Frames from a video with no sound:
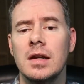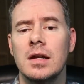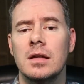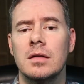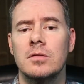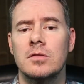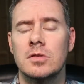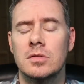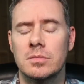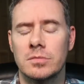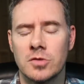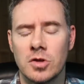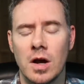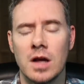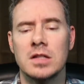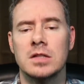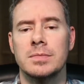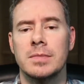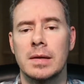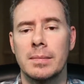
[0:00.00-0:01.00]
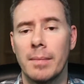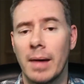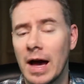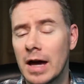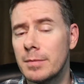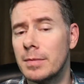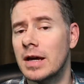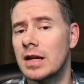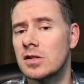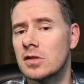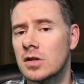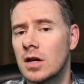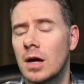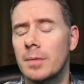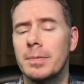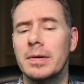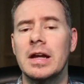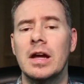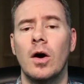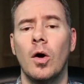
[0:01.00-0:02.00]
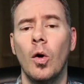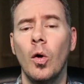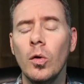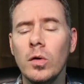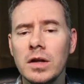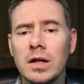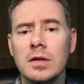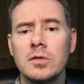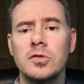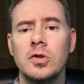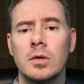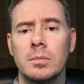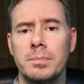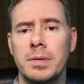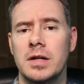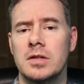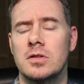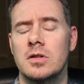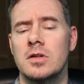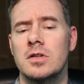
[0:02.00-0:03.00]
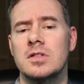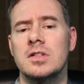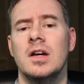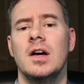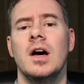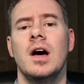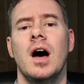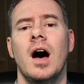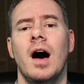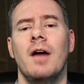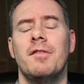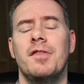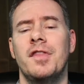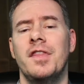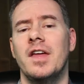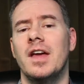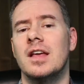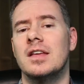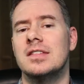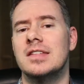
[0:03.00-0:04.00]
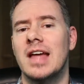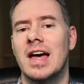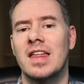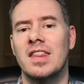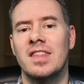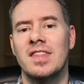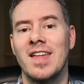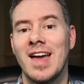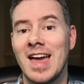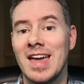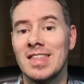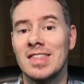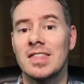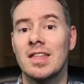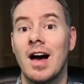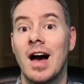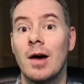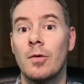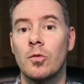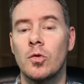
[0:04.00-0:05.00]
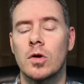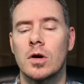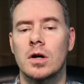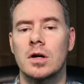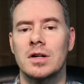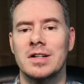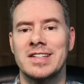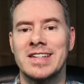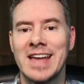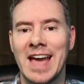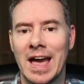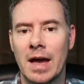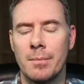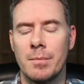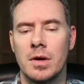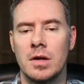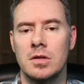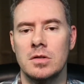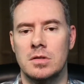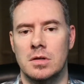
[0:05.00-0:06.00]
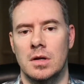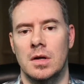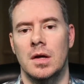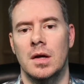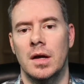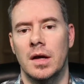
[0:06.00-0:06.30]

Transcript: and trust me, my management company only took pictures of things that they thought were damaged,